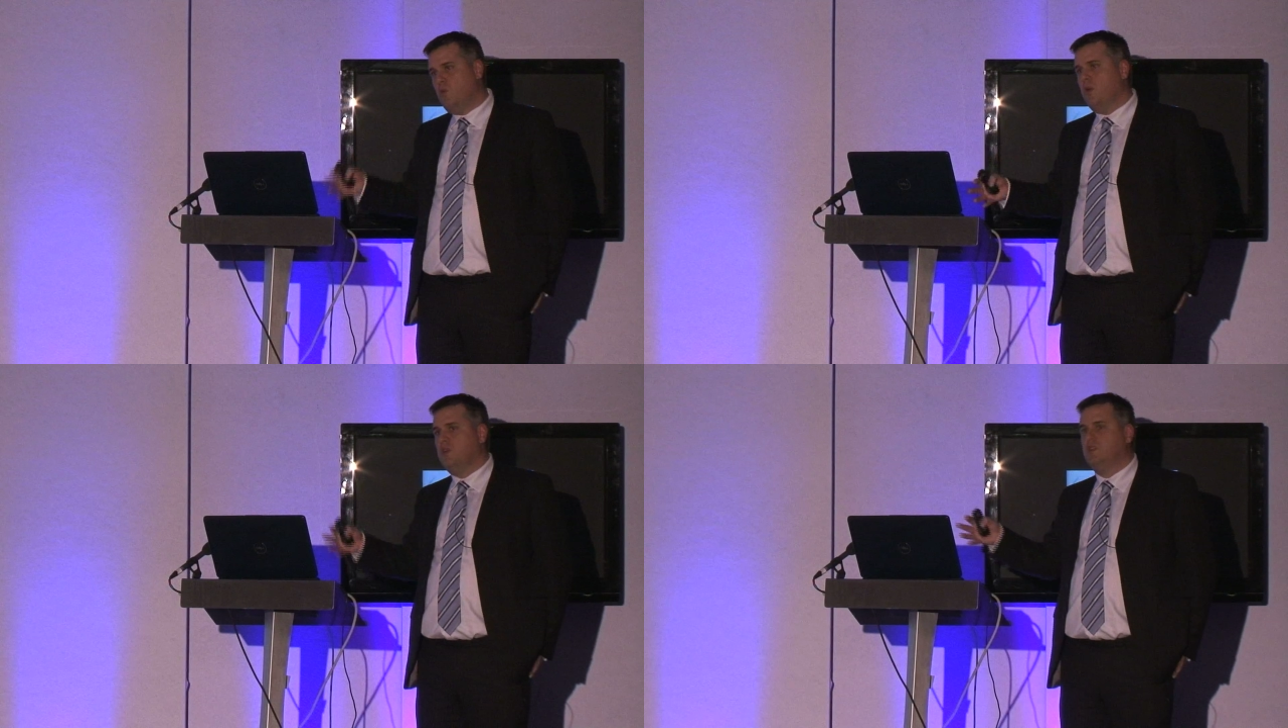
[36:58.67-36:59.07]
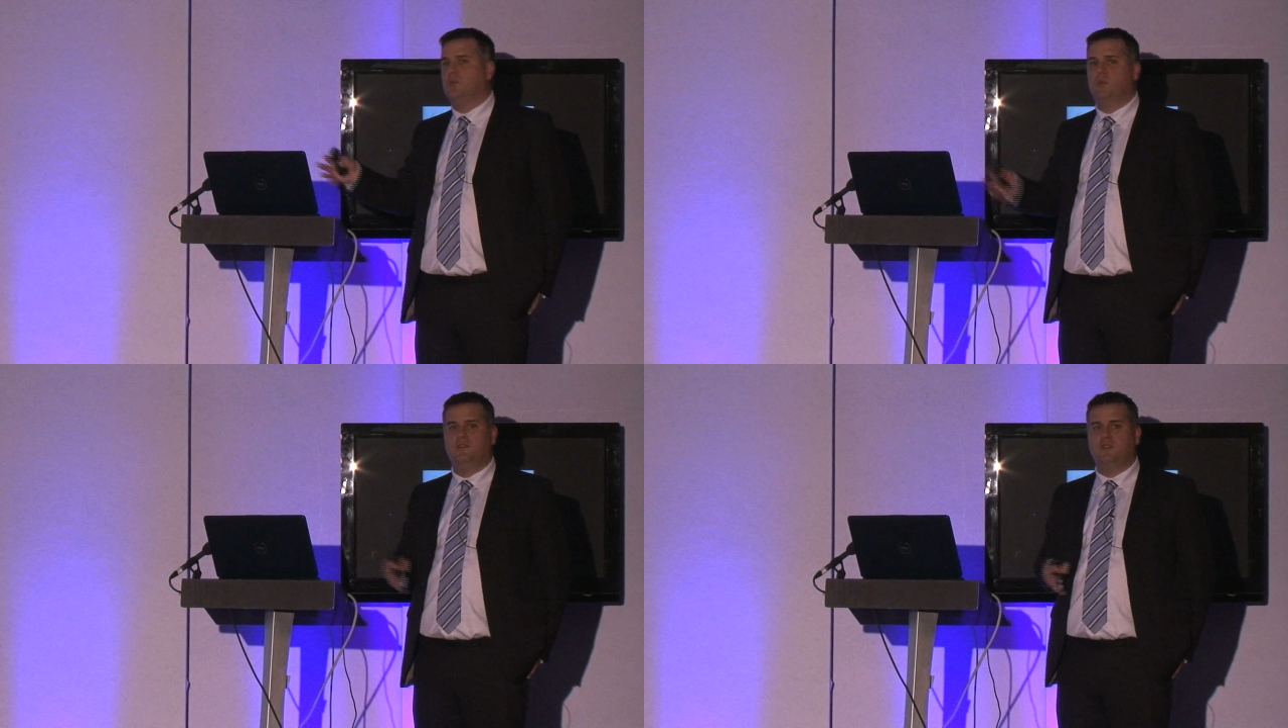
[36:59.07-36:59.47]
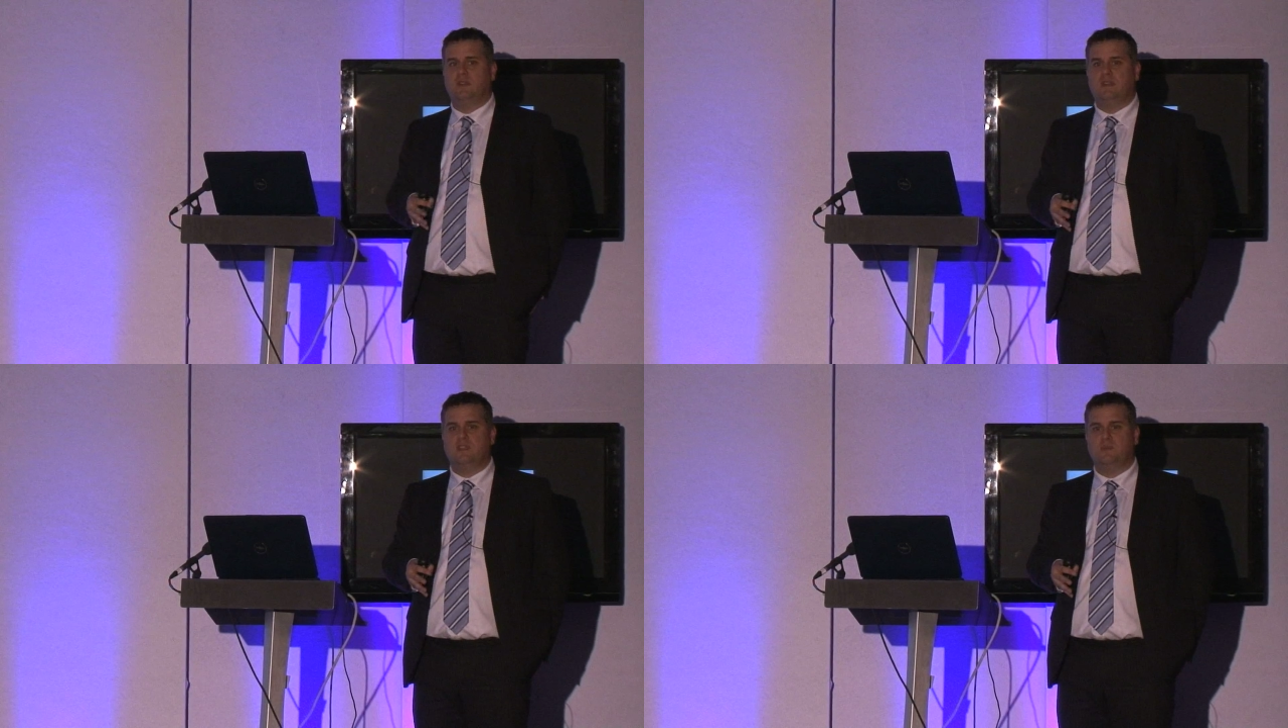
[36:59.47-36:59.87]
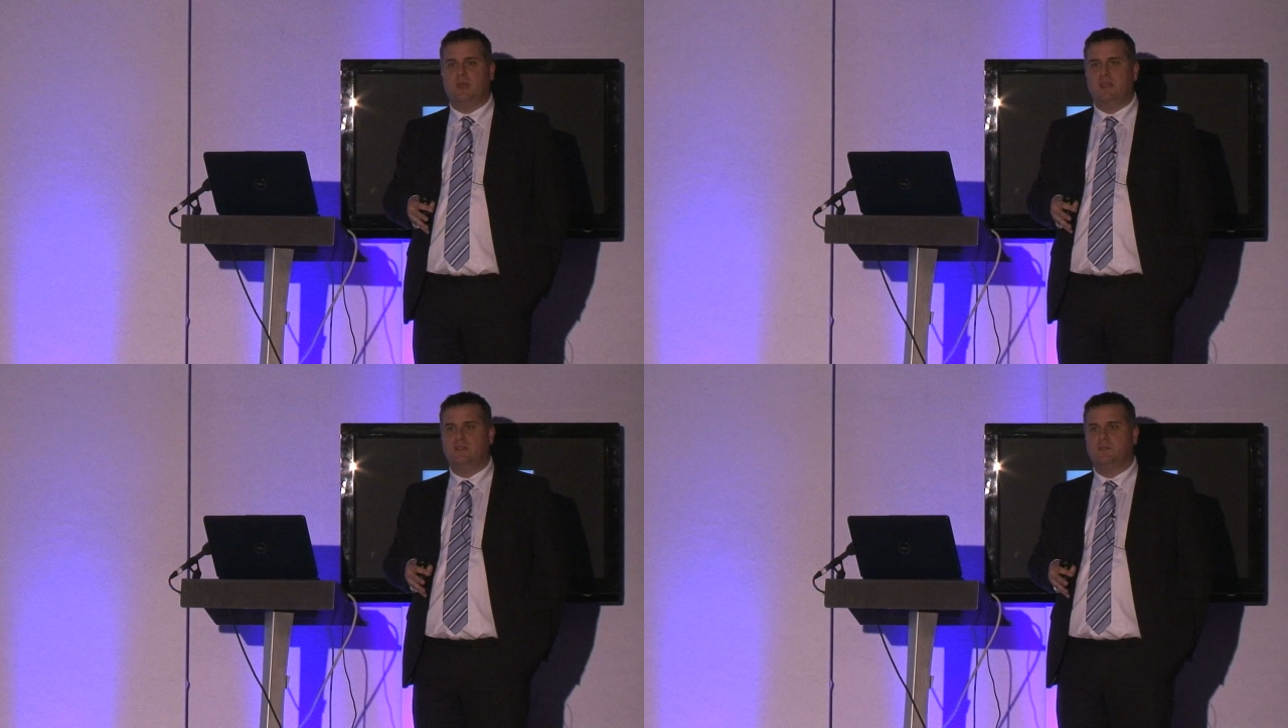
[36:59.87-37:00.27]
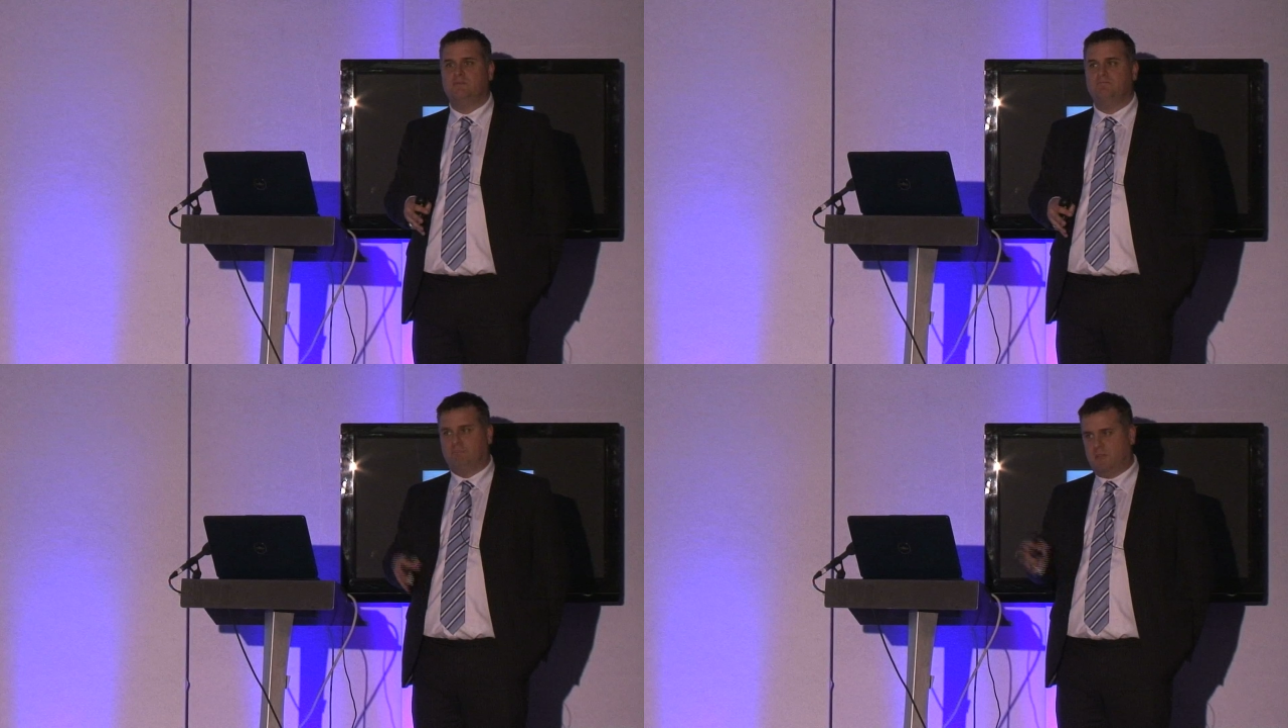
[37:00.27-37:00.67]
work that we've done in this space.
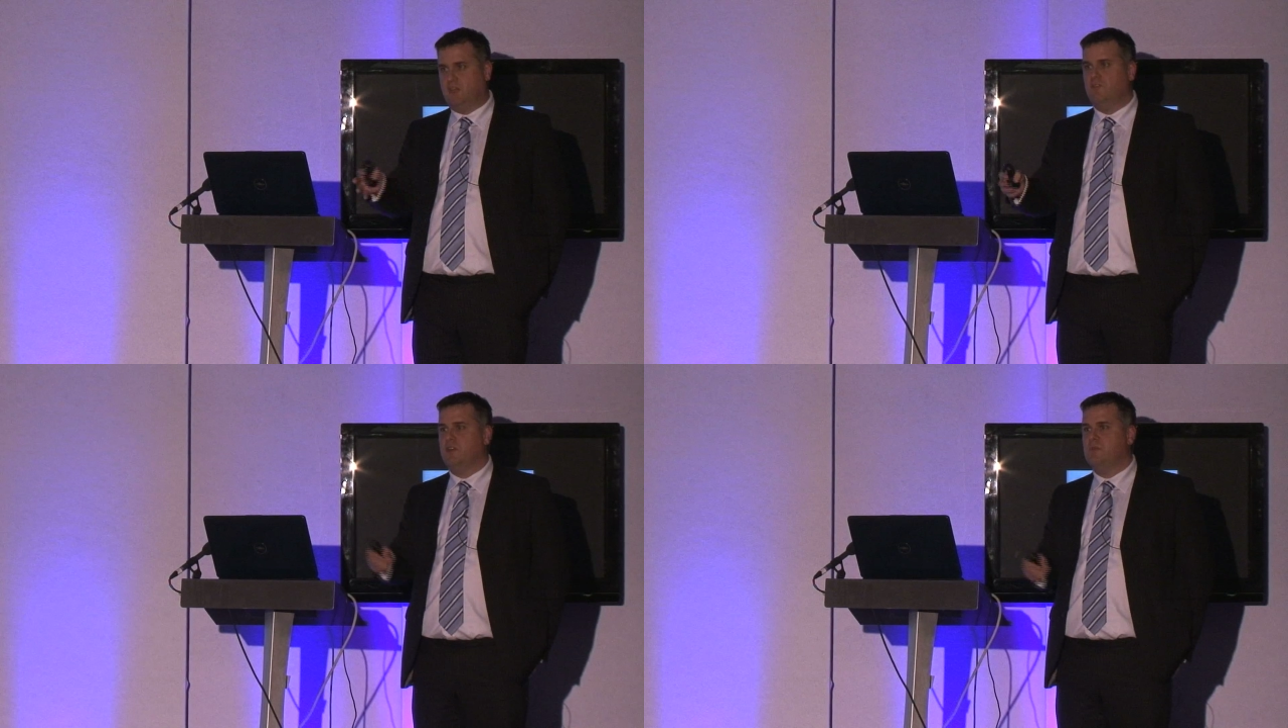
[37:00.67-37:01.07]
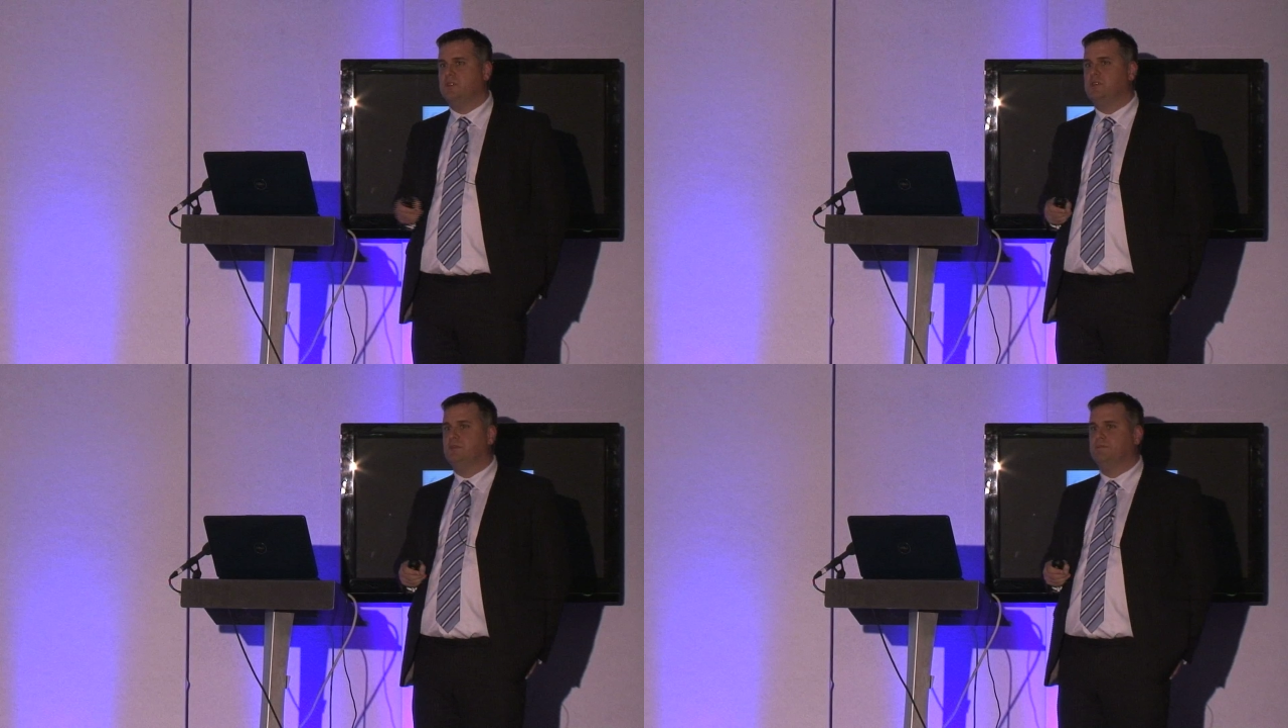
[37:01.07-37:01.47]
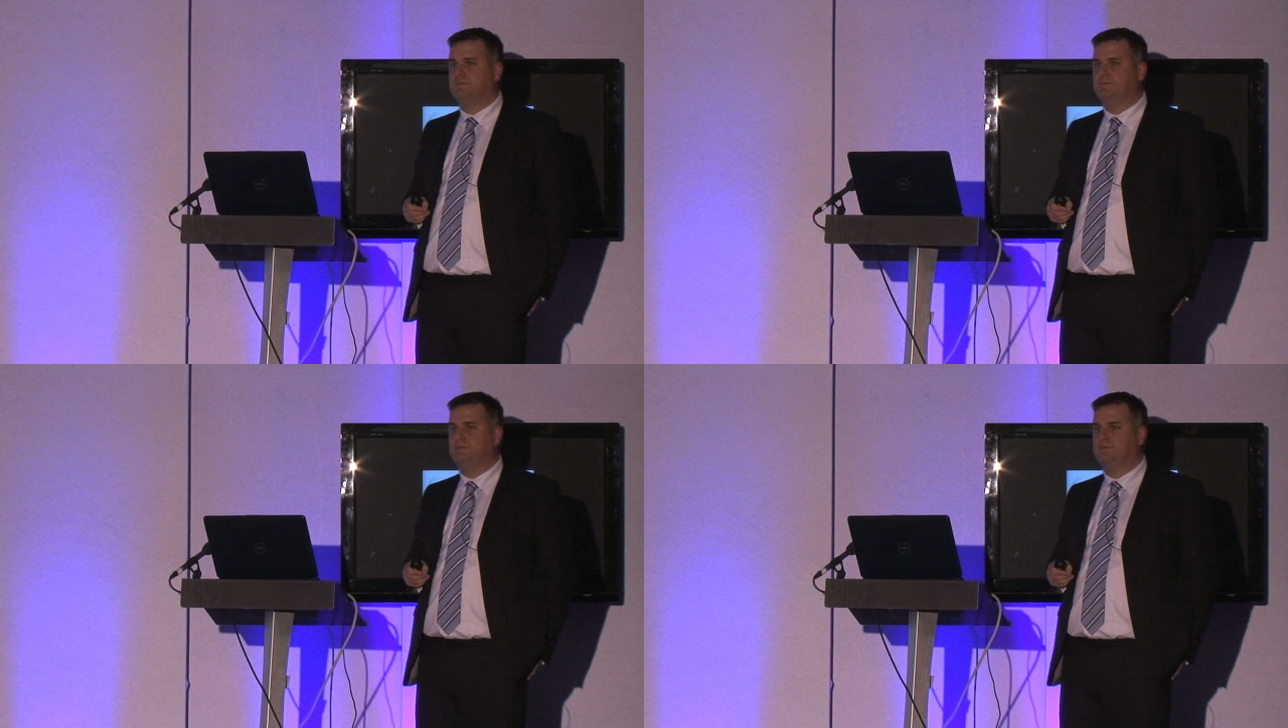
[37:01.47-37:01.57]
Thank you very much.